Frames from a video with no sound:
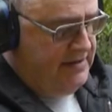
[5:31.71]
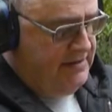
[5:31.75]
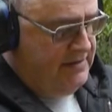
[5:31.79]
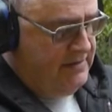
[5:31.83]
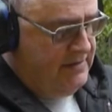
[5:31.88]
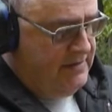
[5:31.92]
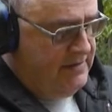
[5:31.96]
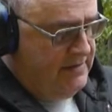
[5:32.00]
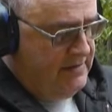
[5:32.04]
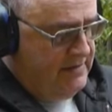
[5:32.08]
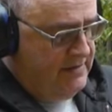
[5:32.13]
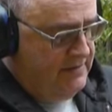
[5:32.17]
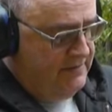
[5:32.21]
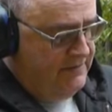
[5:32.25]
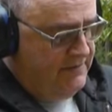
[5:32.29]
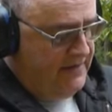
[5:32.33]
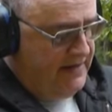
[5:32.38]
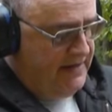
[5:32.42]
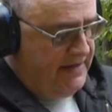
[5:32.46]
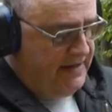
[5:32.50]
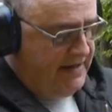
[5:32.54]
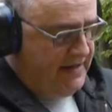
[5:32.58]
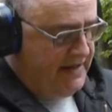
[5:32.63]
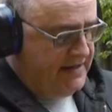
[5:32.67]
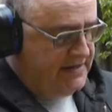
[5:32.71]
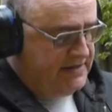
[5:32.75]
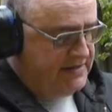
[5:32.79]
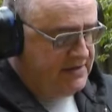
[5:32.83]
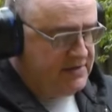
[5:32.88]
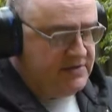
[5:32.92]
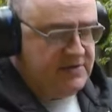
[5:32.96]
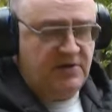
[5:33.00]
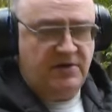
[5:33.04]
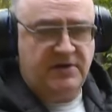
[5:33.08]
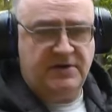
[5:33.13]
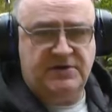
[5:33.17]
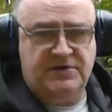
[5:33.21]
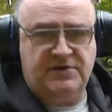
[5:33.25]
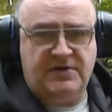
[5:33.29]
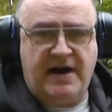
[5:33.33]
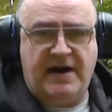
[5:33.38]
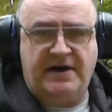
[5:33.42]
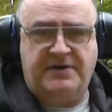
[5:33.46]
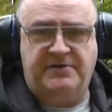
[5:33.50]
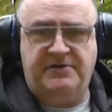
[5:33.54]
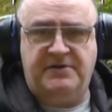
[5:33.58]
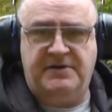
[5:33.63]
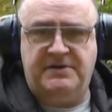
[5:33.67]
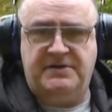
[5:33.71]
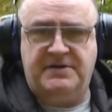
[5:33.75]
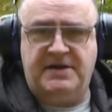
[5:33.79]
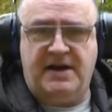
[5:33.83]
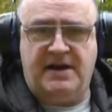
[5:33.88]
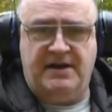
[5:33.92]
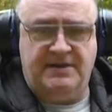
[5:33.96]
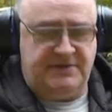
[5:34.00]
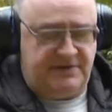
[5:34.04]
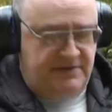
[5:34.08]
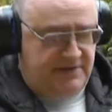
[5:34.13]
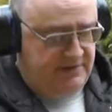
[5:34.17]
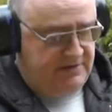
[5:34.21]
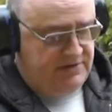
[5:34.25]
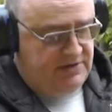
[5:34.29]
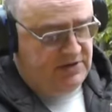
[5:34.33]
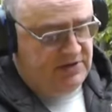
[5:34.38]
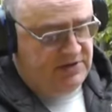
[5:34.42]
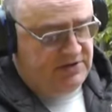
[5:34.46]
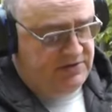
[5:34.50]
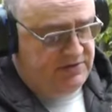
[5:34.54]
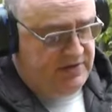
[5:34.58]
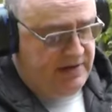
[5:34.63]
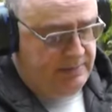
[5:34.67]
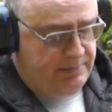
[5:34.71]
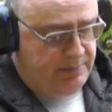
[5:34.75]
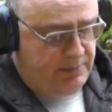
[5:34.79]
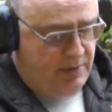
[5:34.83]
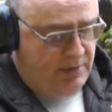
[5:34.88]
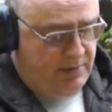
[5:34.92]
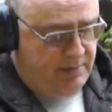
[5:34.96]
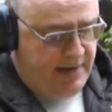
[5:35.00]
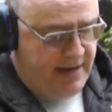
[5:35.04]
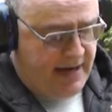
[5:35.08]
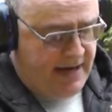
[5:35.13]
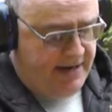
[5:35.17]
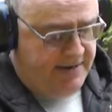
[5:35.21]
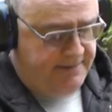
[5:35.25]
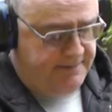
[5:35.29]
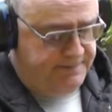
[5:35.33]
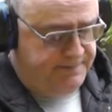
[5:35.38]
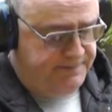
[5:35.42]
The funny thing is there's no extractor in this gun, so it's just straight blowback.